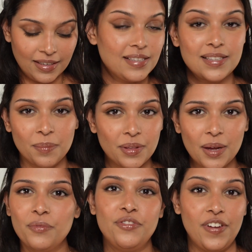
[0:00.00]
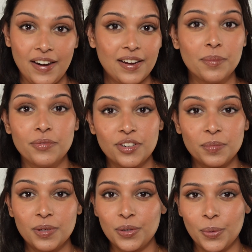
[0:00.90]
This is something I'm very
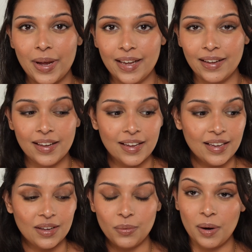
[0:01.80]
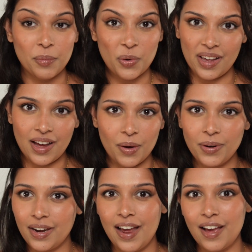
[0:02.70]
comfortable doing when I'm going out
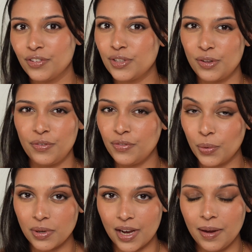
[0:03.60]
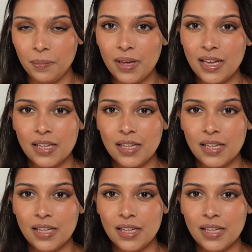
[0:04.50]
and I have sort of no time.